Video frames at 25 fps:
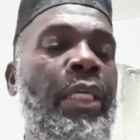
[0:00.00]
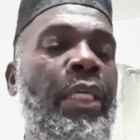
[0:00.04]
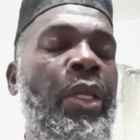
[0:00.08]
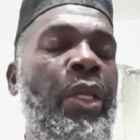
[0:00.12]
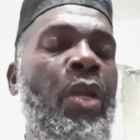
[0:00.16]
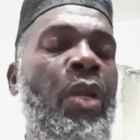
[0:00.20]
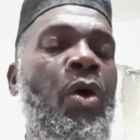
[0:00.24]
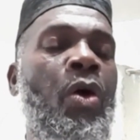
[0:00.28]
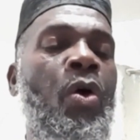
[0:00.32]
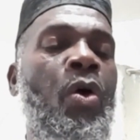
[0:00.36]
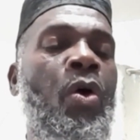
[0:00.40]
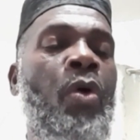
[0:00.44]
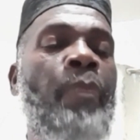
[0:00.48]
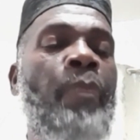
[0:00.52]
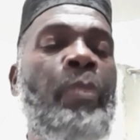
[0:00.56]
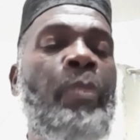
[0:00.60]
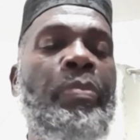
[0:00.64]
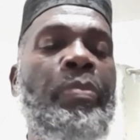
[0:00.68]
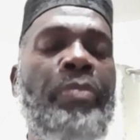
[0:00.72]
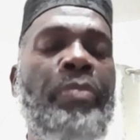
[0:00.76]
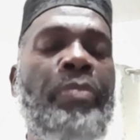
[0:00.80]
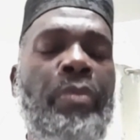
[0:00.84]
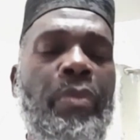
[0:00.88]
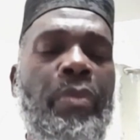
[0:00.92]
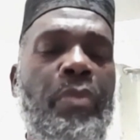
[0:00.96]
you know,
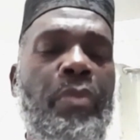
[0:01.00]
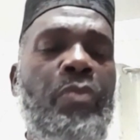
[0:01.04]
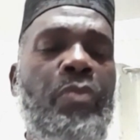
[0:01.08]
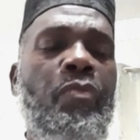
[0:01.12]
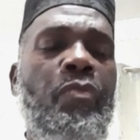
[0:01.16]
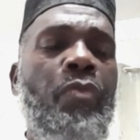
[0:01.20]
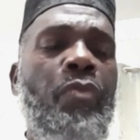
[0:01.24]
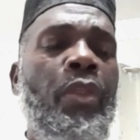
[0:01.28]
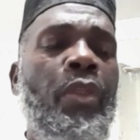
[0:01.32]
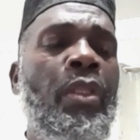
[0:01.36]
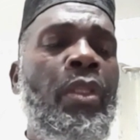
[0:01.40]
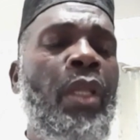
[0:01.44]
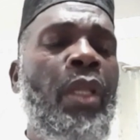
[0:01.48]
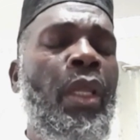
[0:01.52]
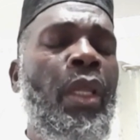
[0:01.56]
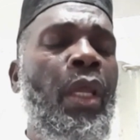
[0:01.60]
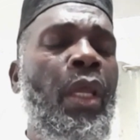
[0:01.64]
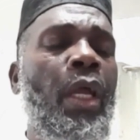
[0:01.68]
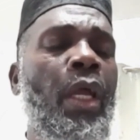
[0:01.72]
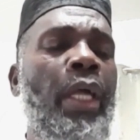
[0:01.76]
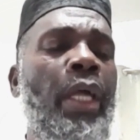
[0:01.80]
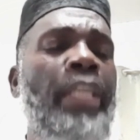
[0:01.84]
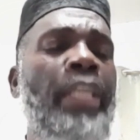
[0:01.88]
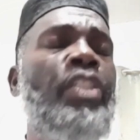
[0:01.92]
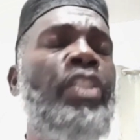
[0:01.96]

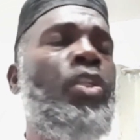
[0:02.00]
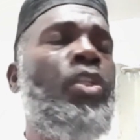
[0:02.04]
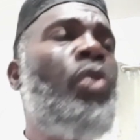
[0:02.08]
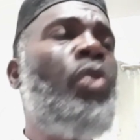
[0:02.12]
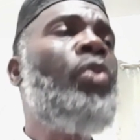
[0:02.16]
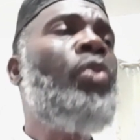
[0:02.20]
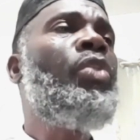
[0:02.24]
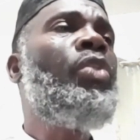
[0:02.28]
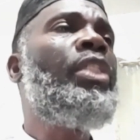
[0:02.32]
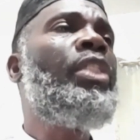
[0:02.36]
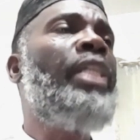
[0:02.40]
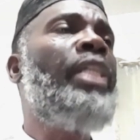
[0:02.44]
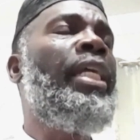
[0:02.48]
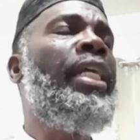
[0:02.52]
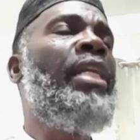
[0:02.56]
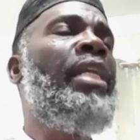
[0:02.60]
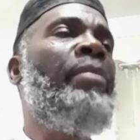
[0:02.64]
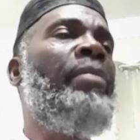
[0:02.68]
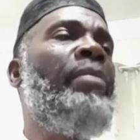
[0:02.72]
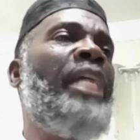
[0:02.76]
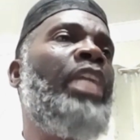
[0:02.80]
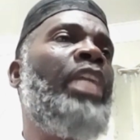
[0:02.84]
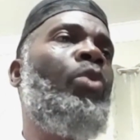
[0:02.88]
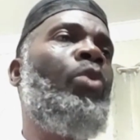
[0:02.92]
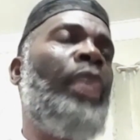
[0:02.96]
is used
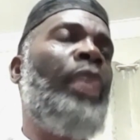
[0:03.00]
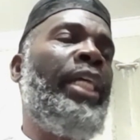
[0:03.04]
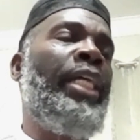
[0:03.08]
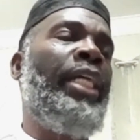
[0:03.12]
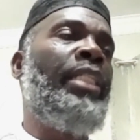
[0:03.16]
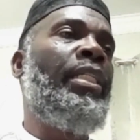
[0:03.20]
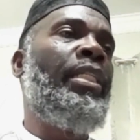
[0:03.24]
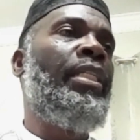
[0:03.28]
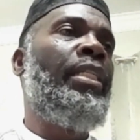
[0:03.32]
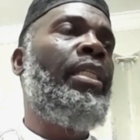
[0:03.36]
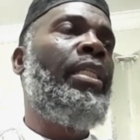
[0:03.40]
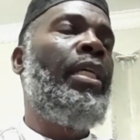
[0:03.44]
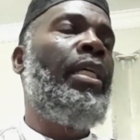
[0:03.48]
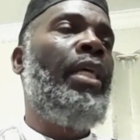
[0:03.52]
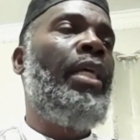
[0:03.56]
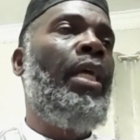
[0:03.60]
in many ways.